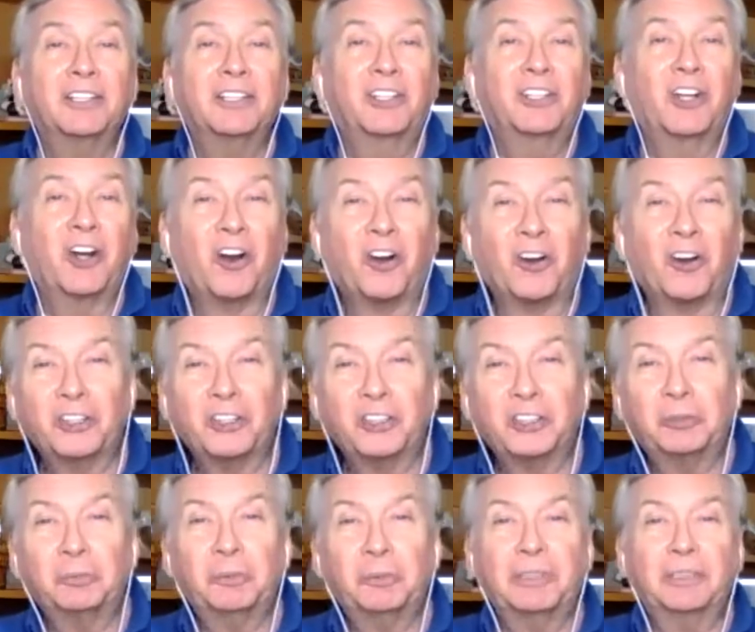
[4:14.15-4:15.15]

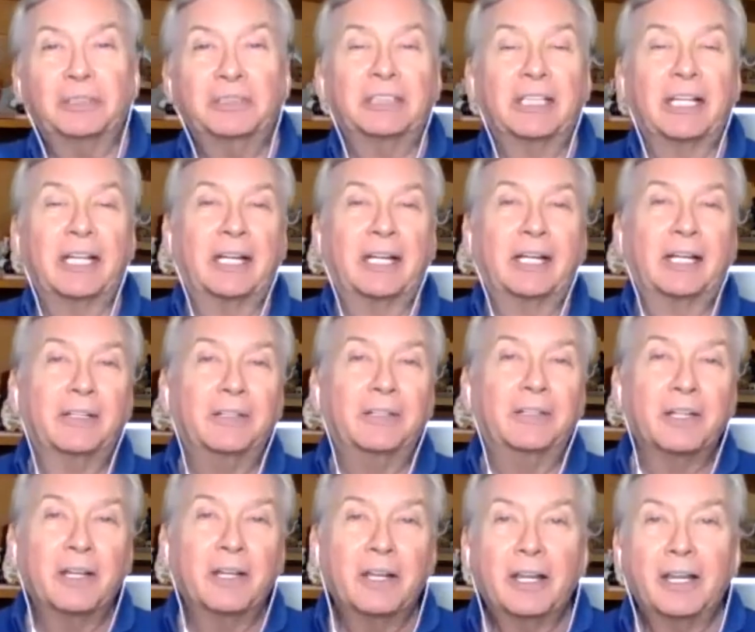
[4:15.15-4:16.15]
garnishments and
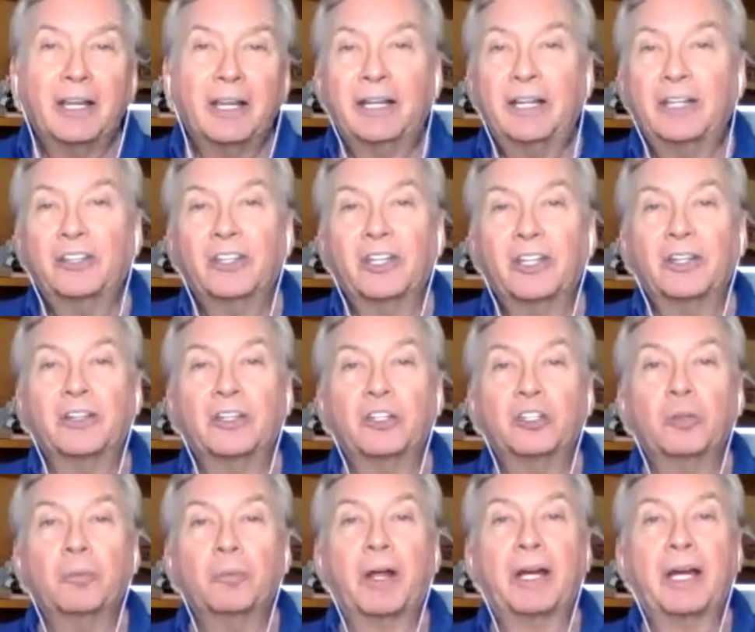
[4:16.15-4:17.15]
anything that
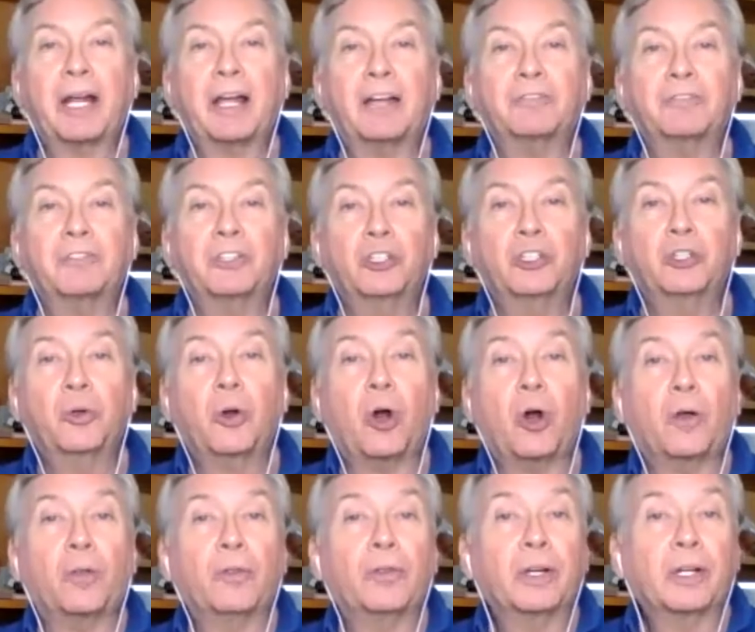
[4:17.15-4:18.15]
you might have to do
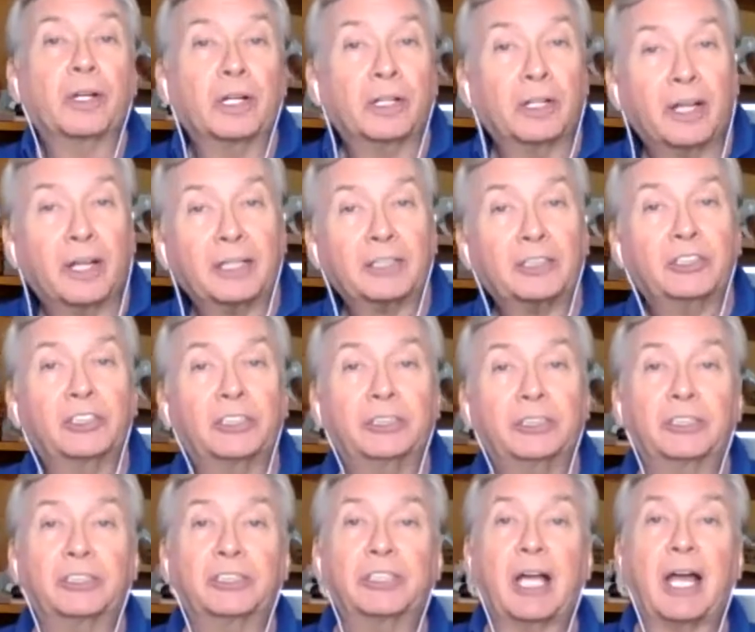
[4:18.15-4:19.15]
on the
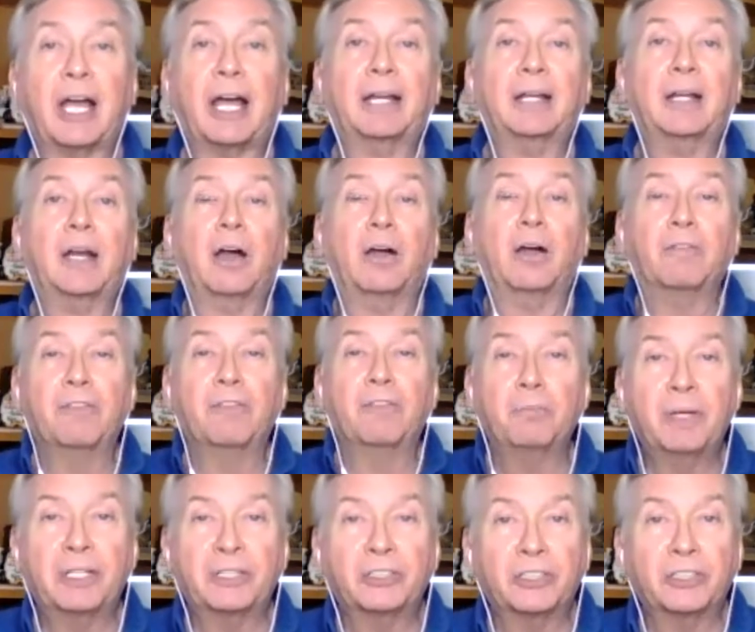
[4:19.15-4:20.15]
collection side of the
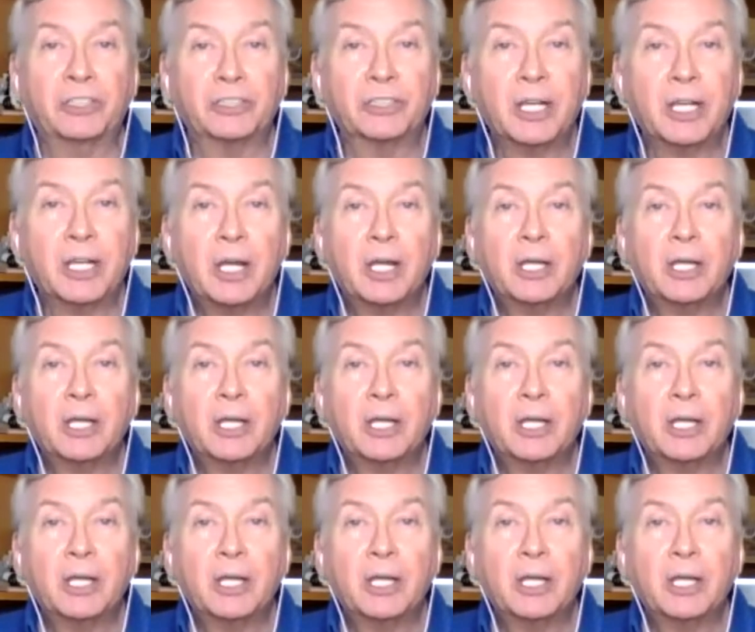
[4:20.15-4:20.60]
business.